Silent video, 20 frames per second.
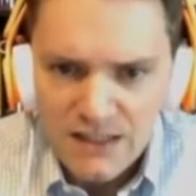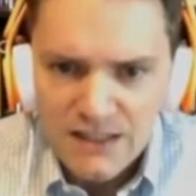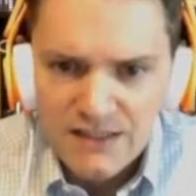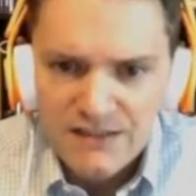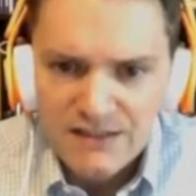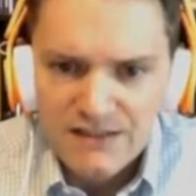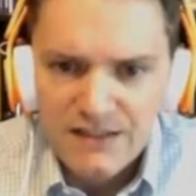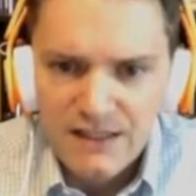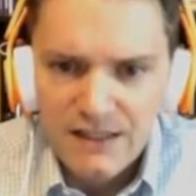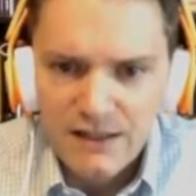
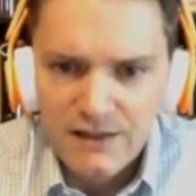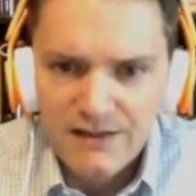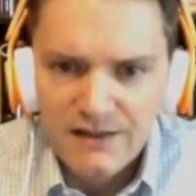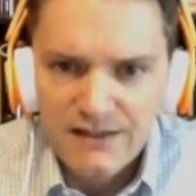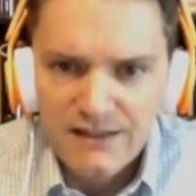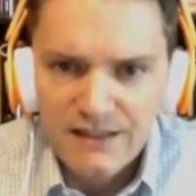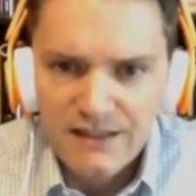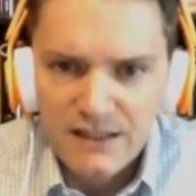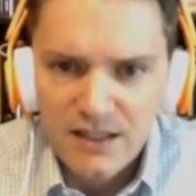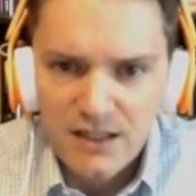
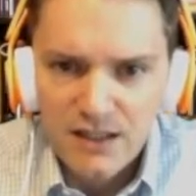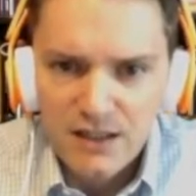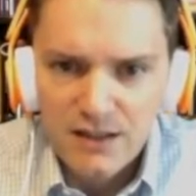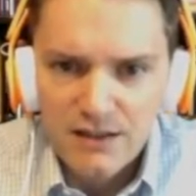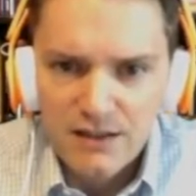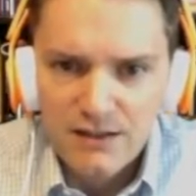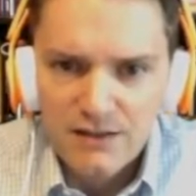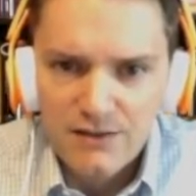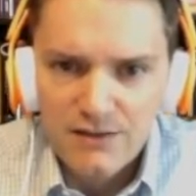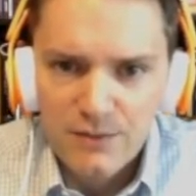
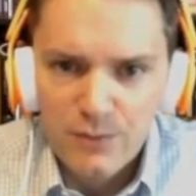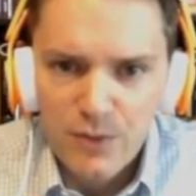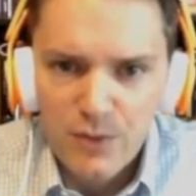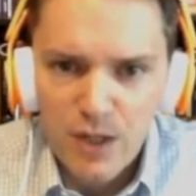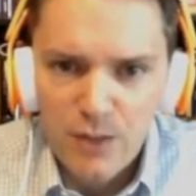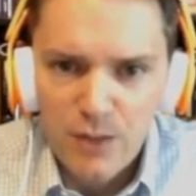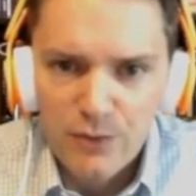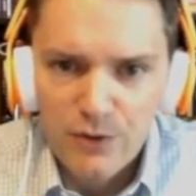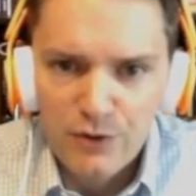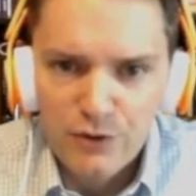The
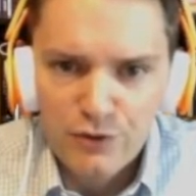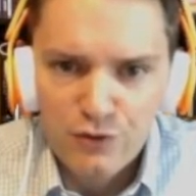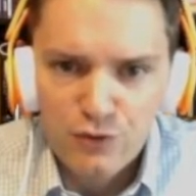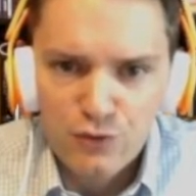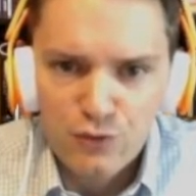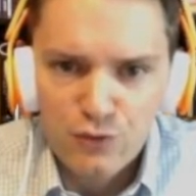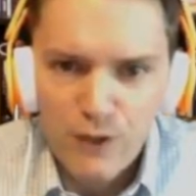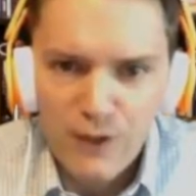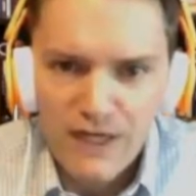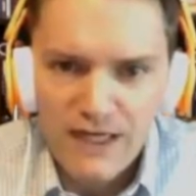bomber,
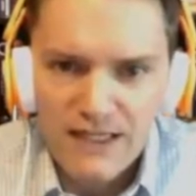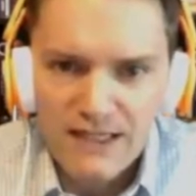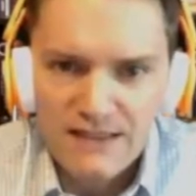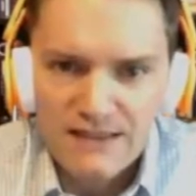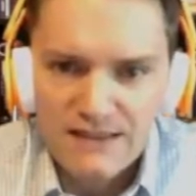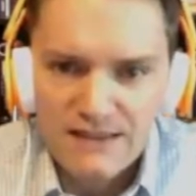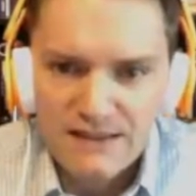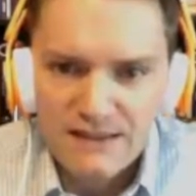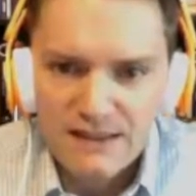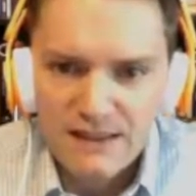great
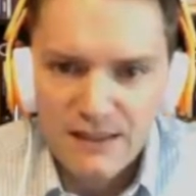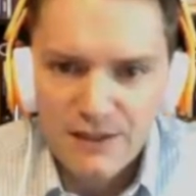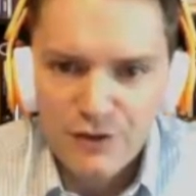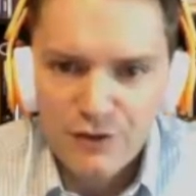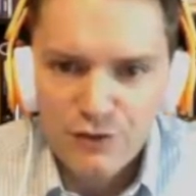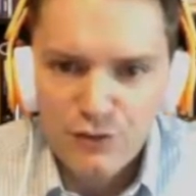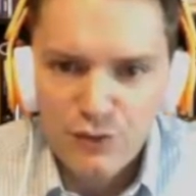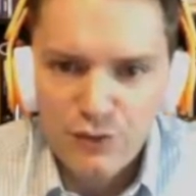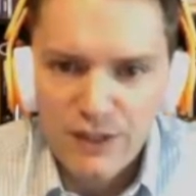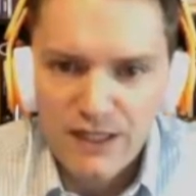
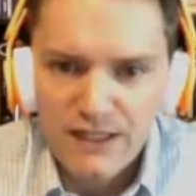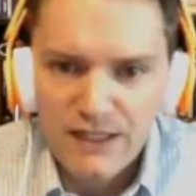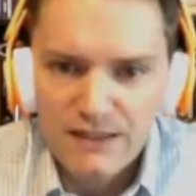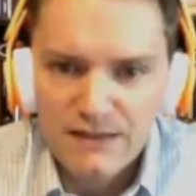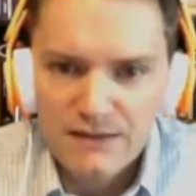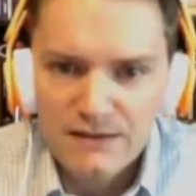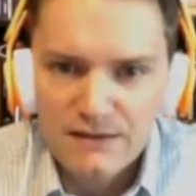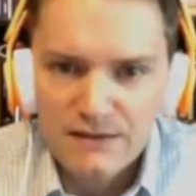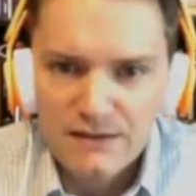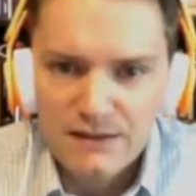
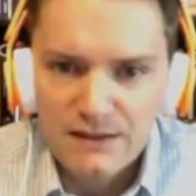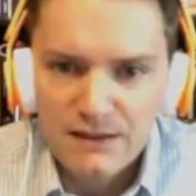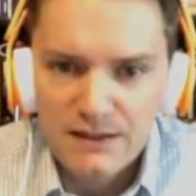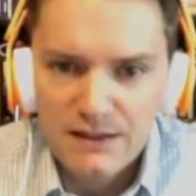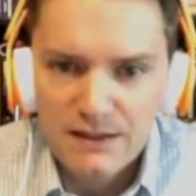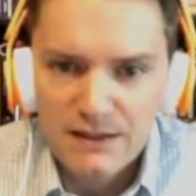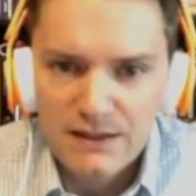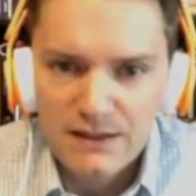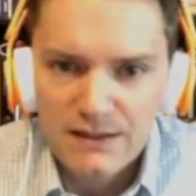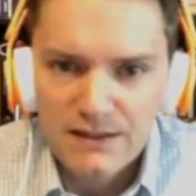
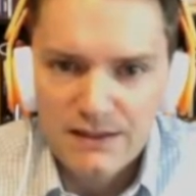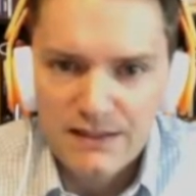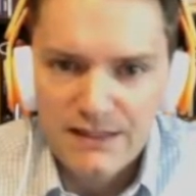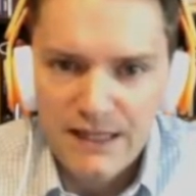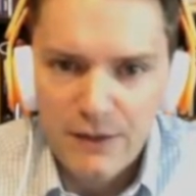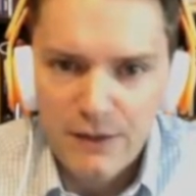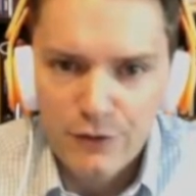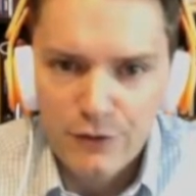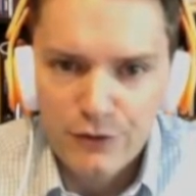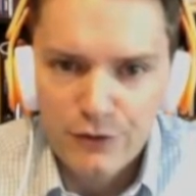
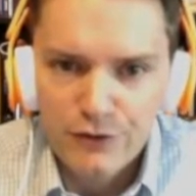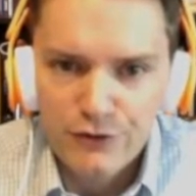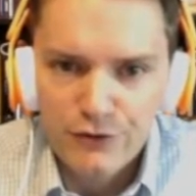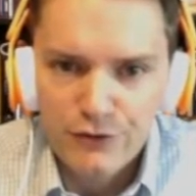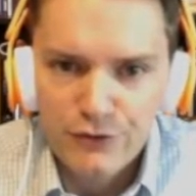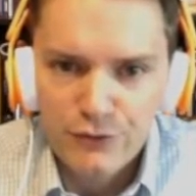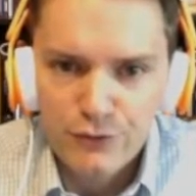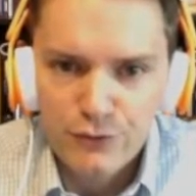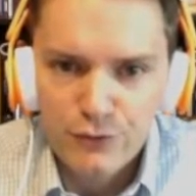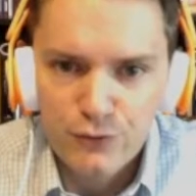counter
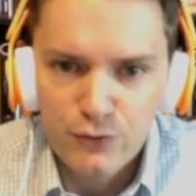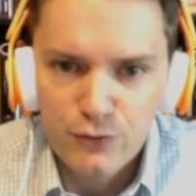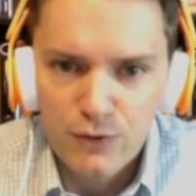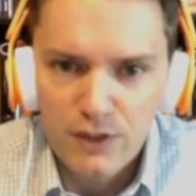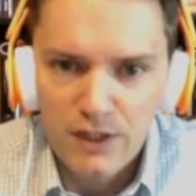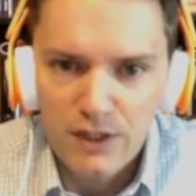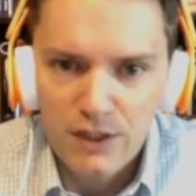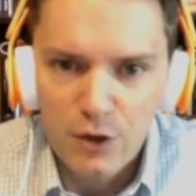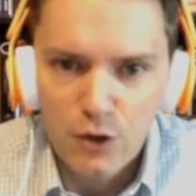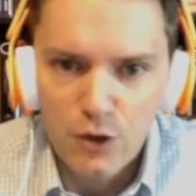
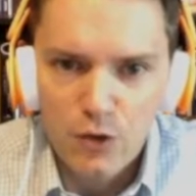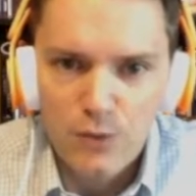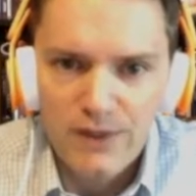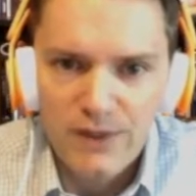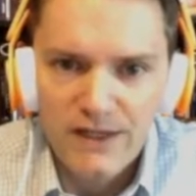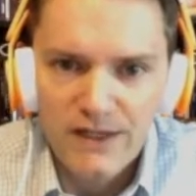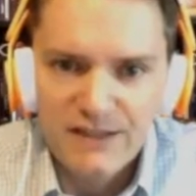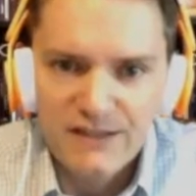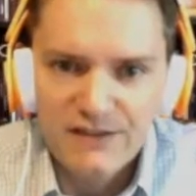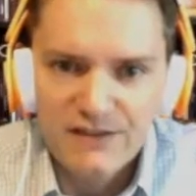to... oh
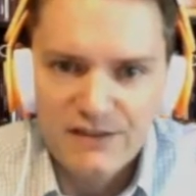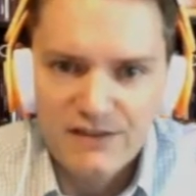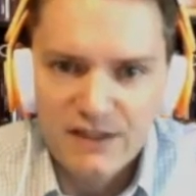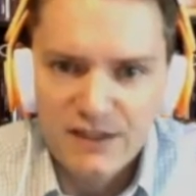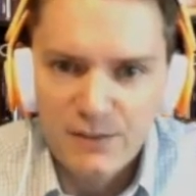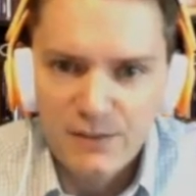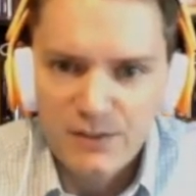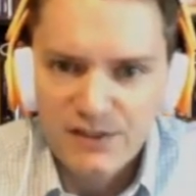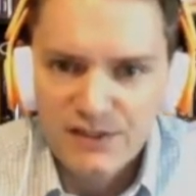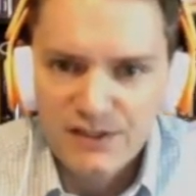man, his
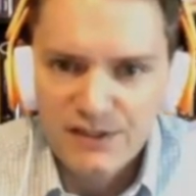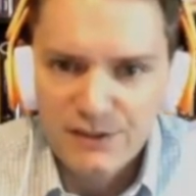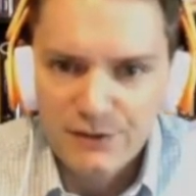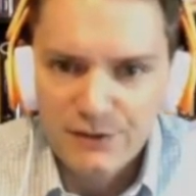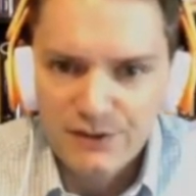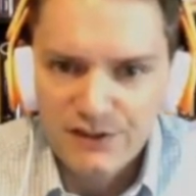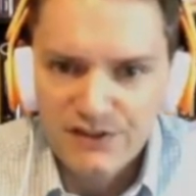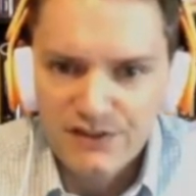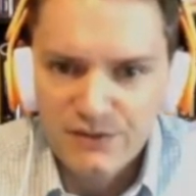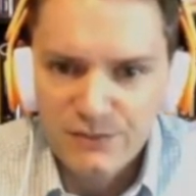musketeer
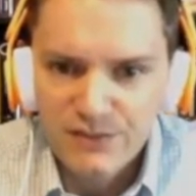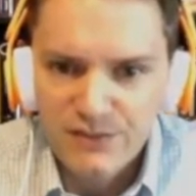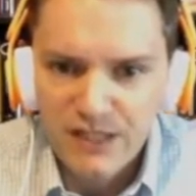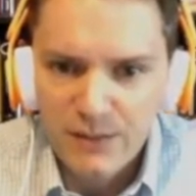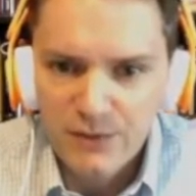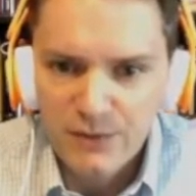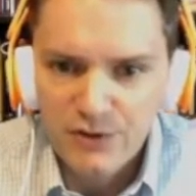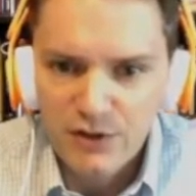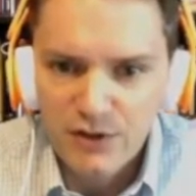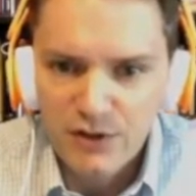gets some
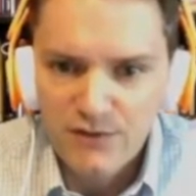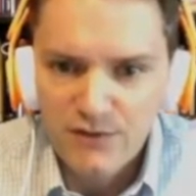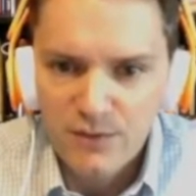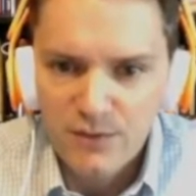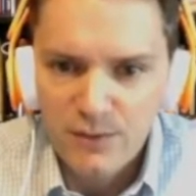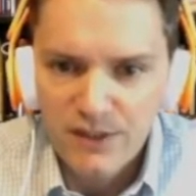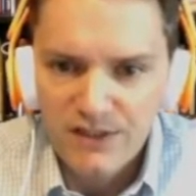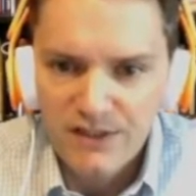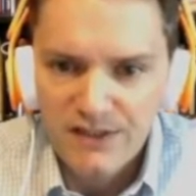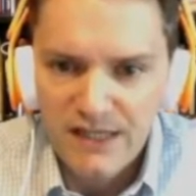damage off on
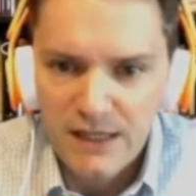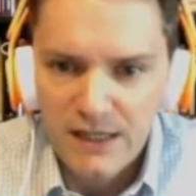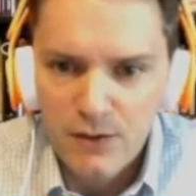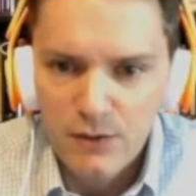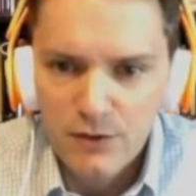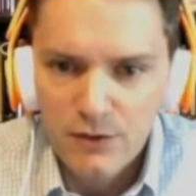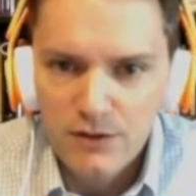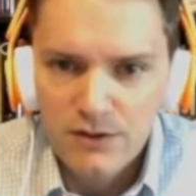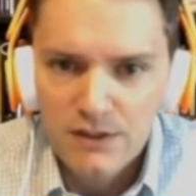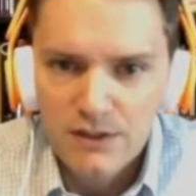my
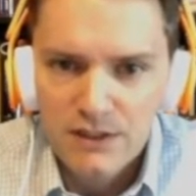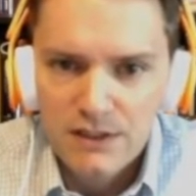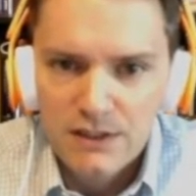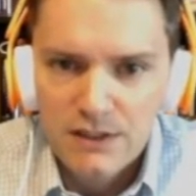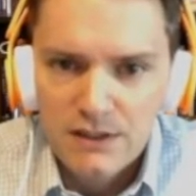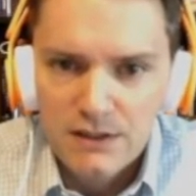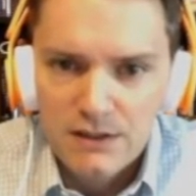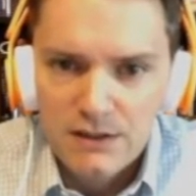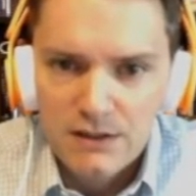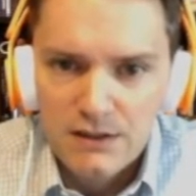tower.
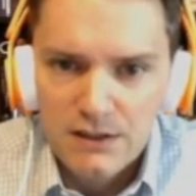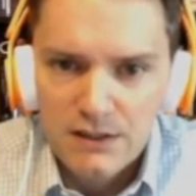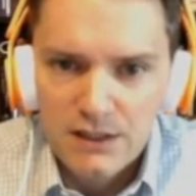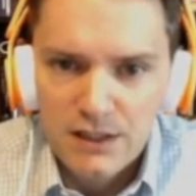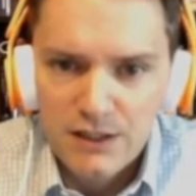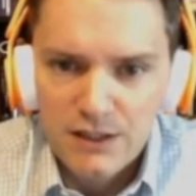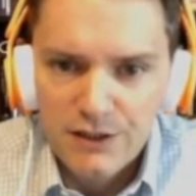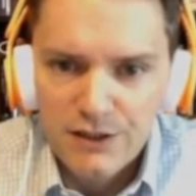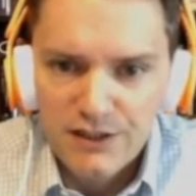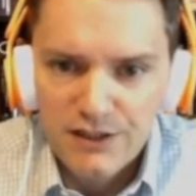
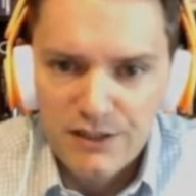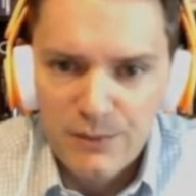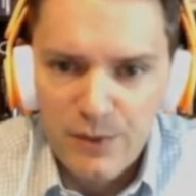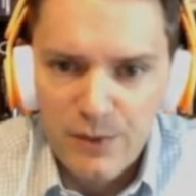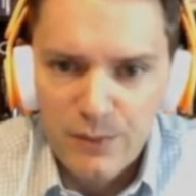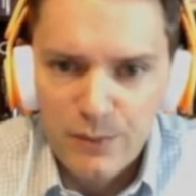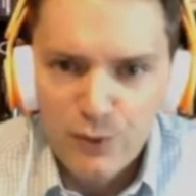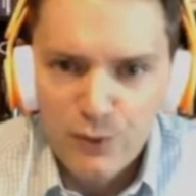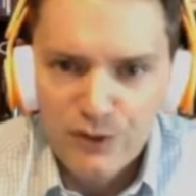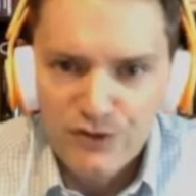Going to get my
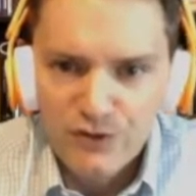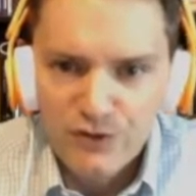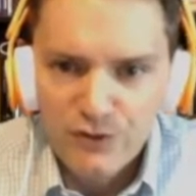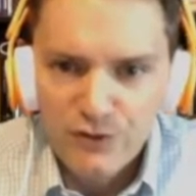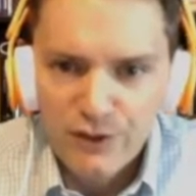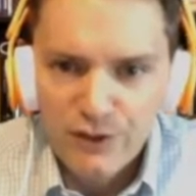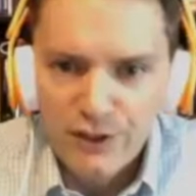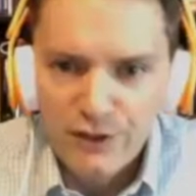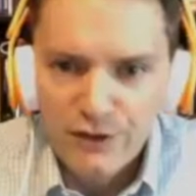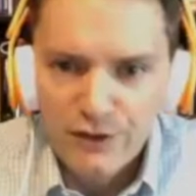prince
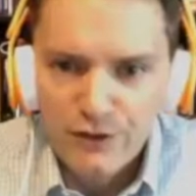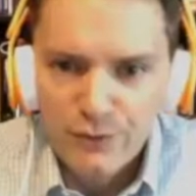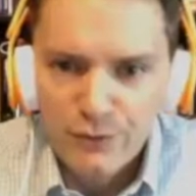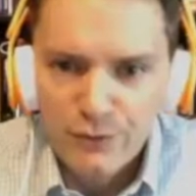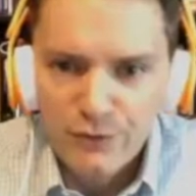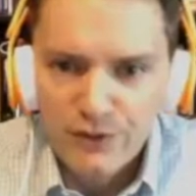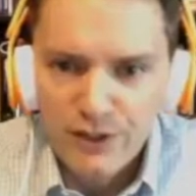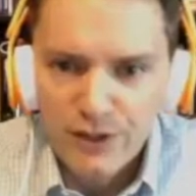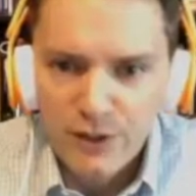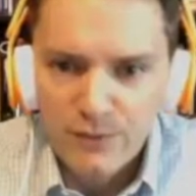over here to
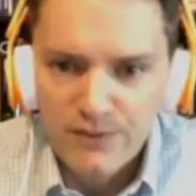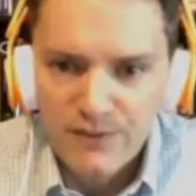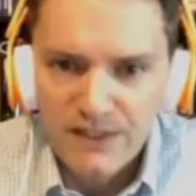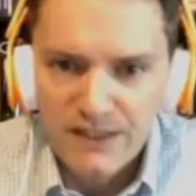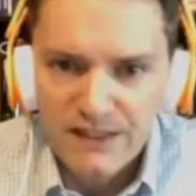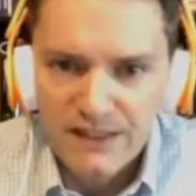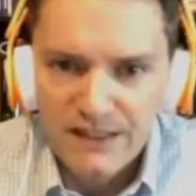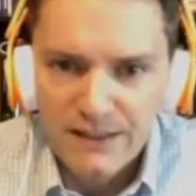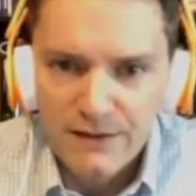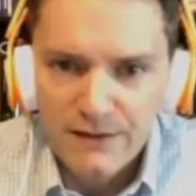really help
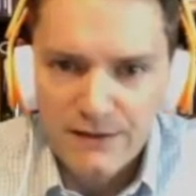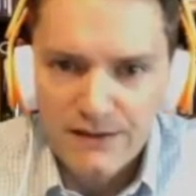take down...